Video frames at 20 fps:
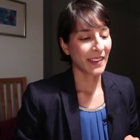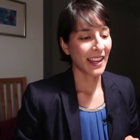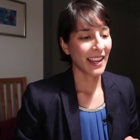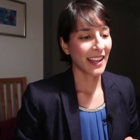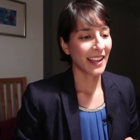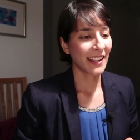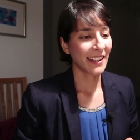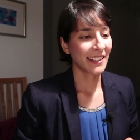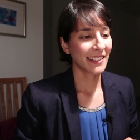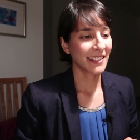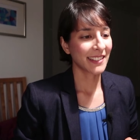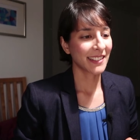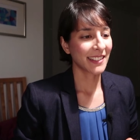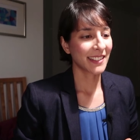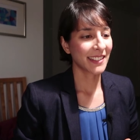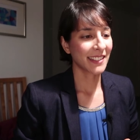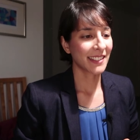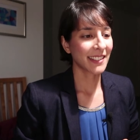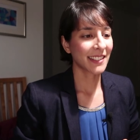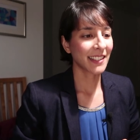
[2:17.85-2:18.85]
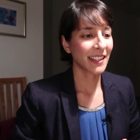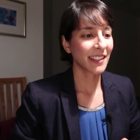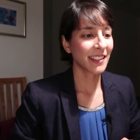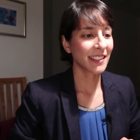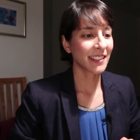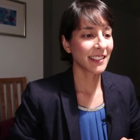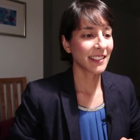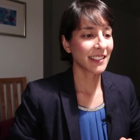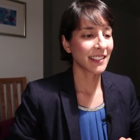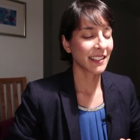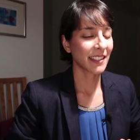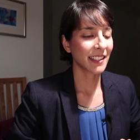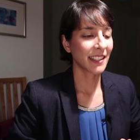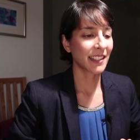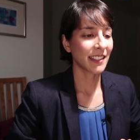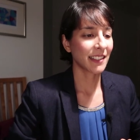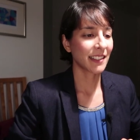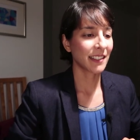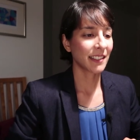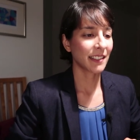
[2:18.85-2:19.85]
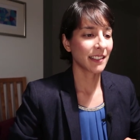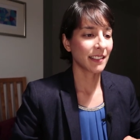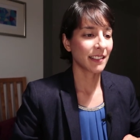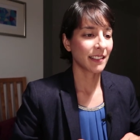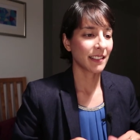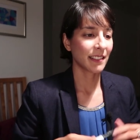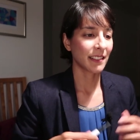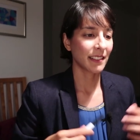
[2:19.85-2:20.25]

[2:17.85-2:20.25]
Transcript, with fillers: and the sun in